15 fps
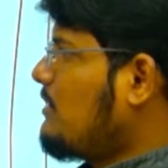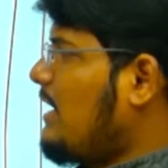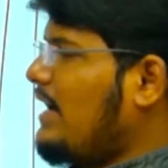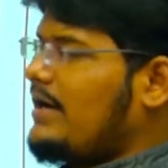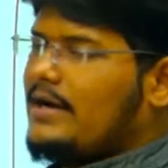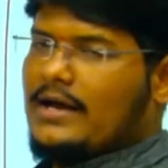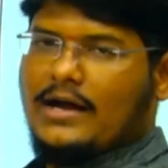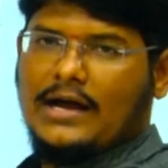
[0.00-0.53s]

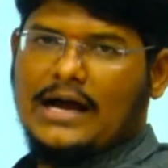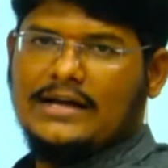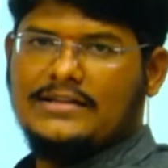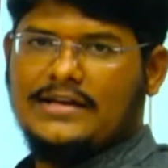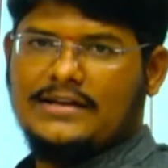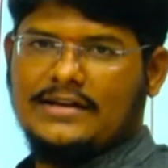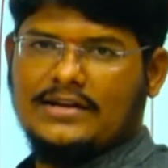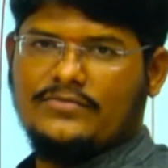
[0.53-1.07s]
and other
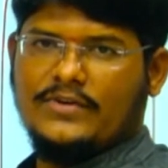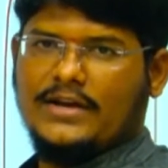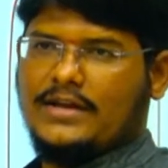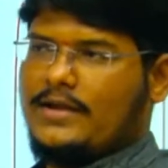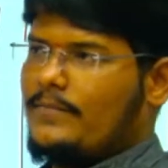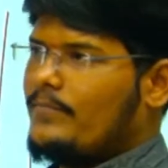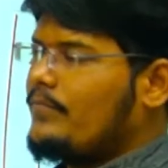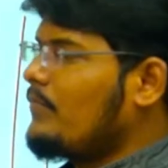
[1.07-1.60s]
networking.
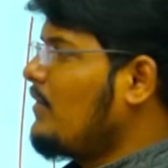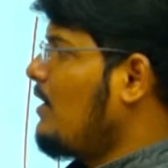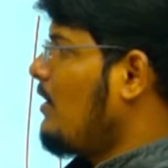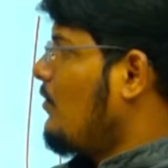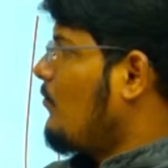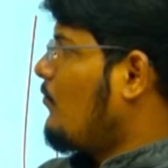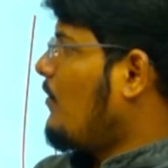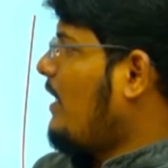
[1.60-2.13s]

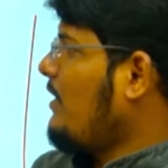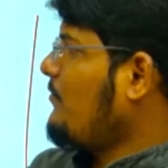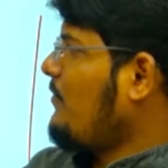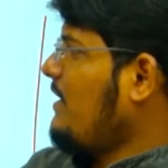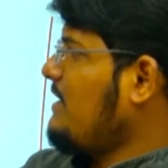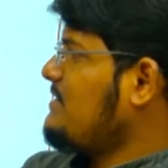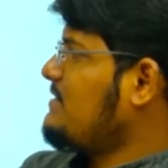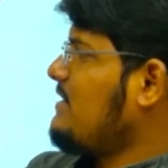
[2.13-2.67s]
Wi-Fi
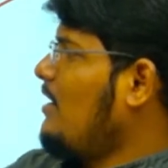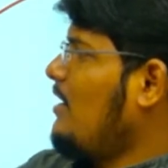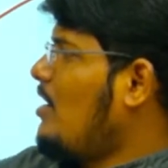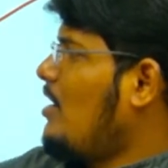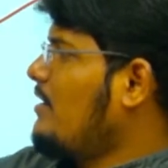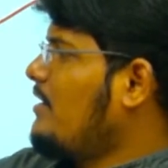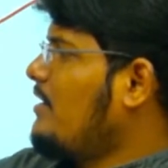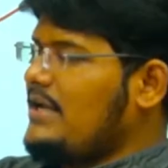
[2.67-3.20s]
is a
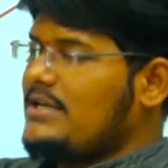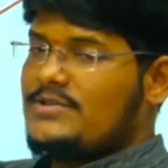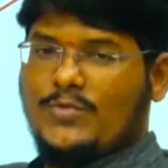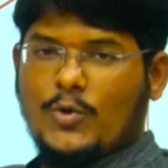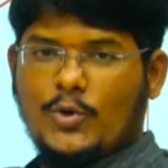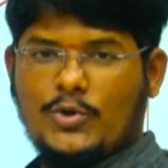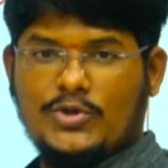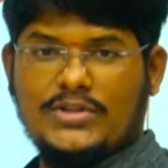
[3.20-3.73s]
long range,
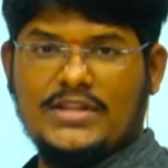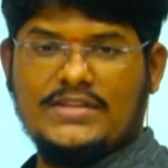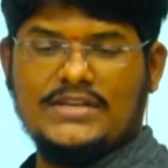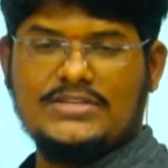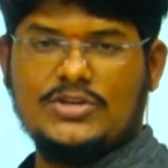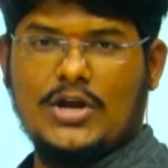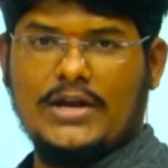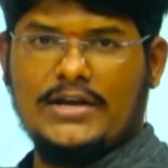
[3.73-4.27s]
Bluetooth is a
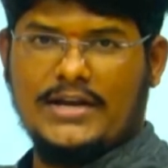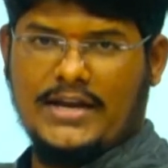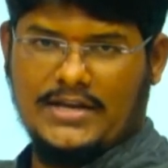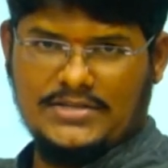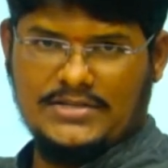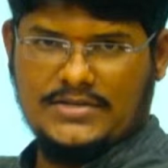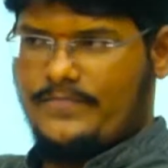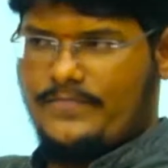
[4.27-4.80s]
short
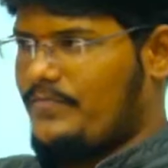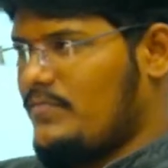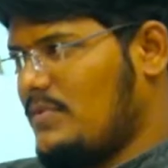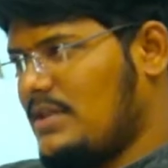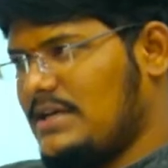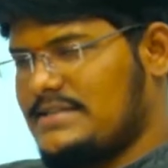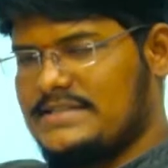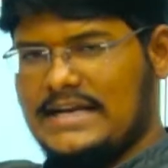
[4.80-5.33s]
range.
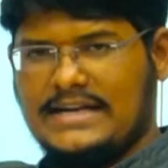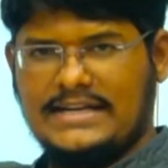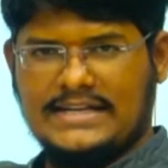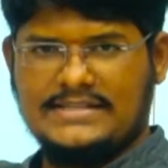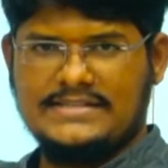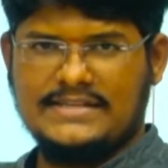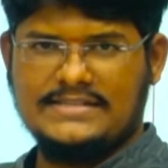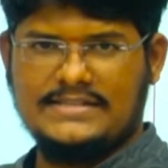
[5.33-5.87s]
The
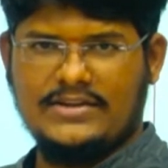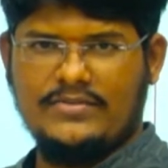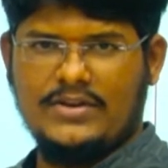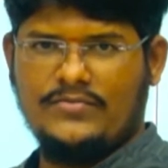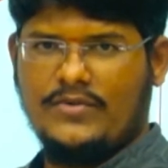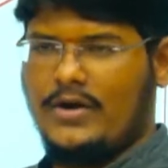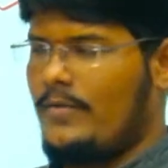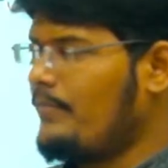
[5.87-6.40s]
sentences they will
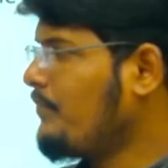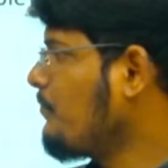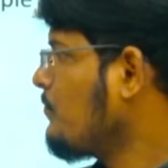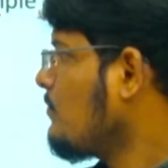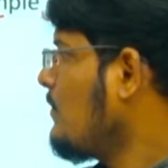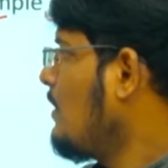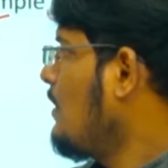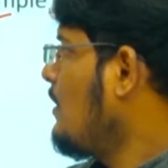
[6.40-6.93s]
form.
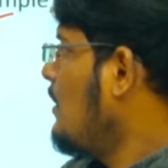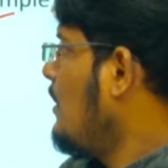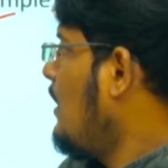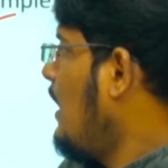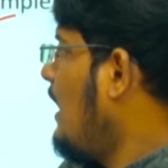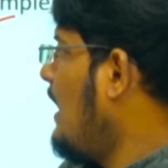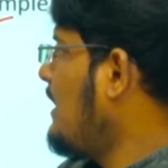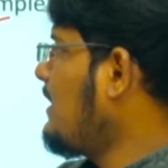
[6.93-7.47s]

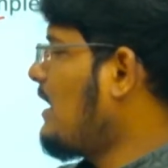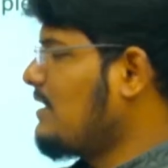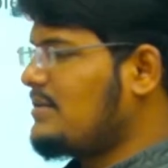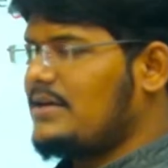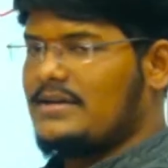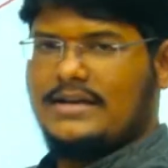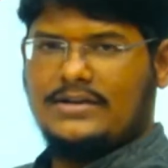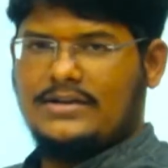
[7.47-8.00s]
And
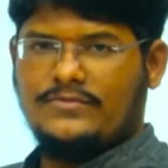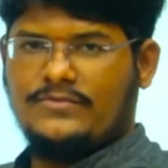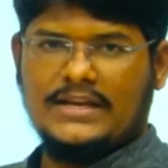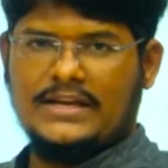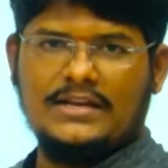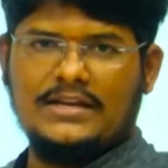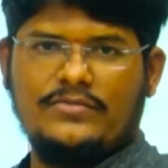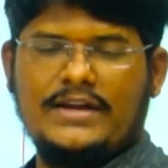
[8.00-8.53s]
other
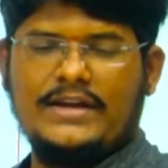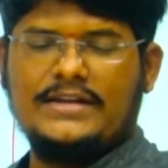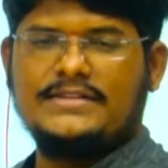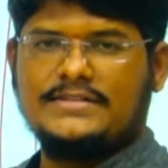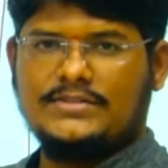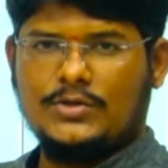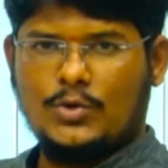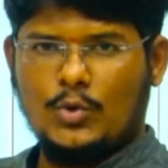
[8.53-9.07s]
networking
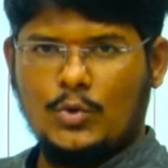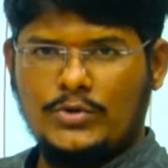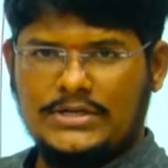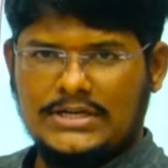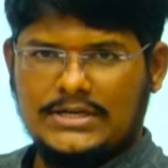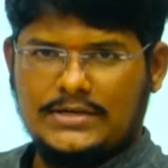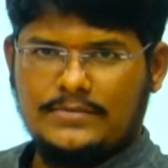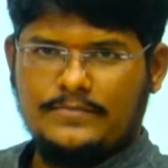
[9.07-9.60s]
devices,
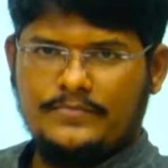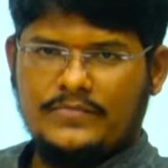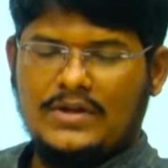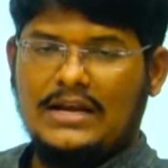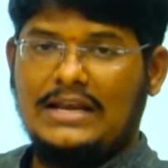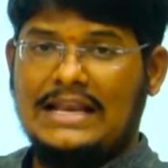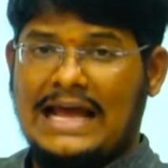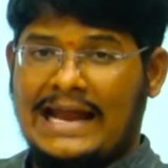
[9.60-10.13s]
router,
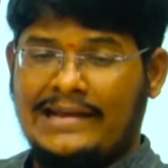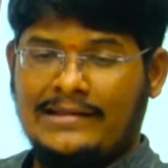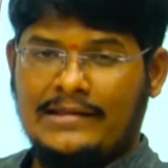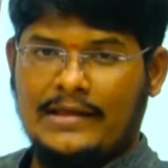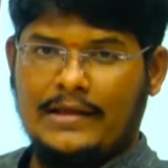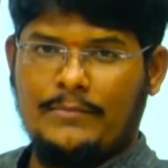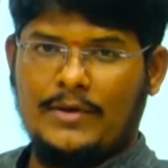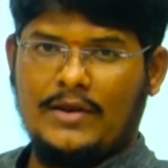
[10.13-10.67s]
LAN
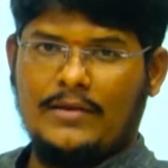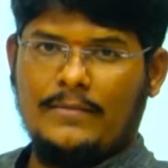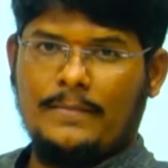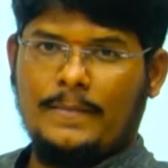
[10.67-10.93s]
cable,